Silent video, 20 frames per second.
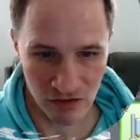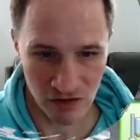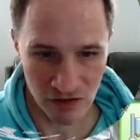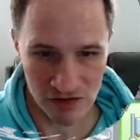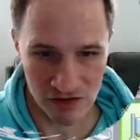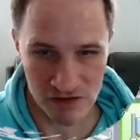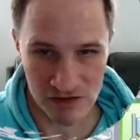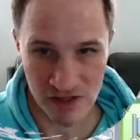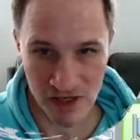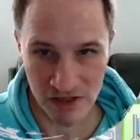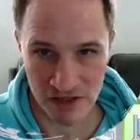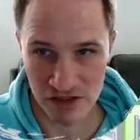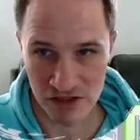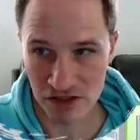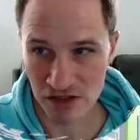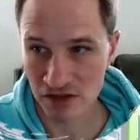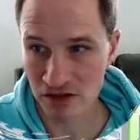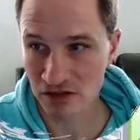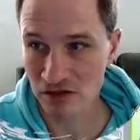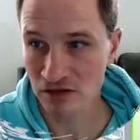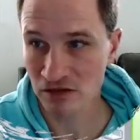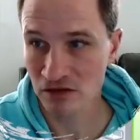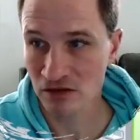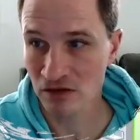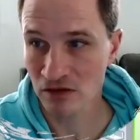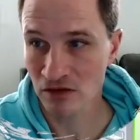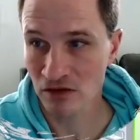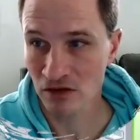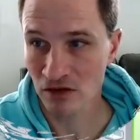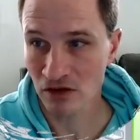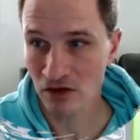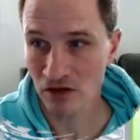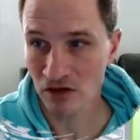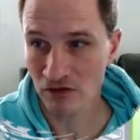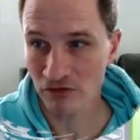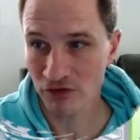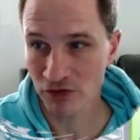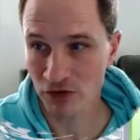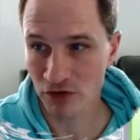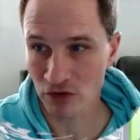section
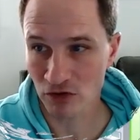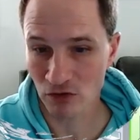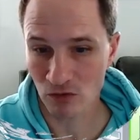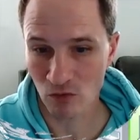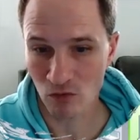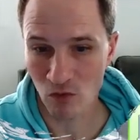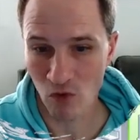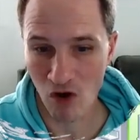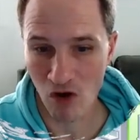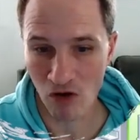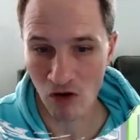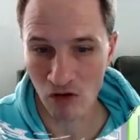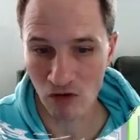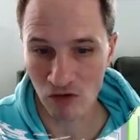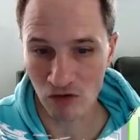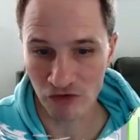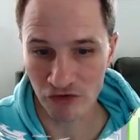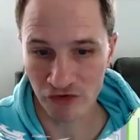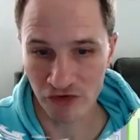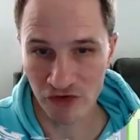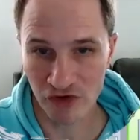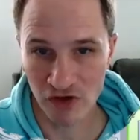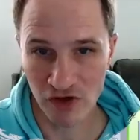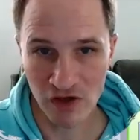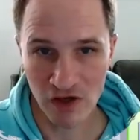of your walls,